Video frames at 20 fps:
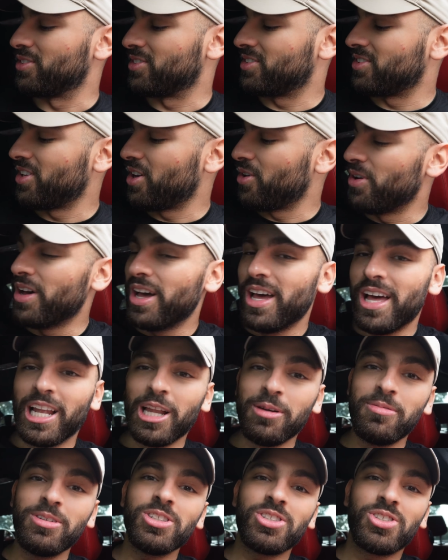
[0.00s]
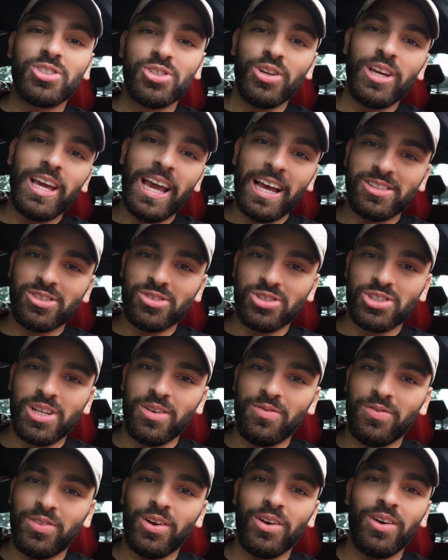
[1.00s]
So let me just show you guys the
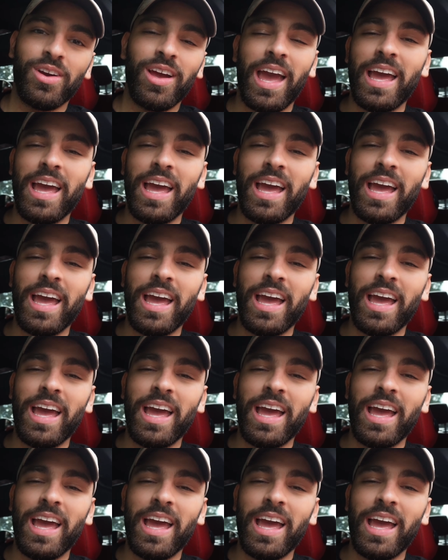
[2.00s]
shifter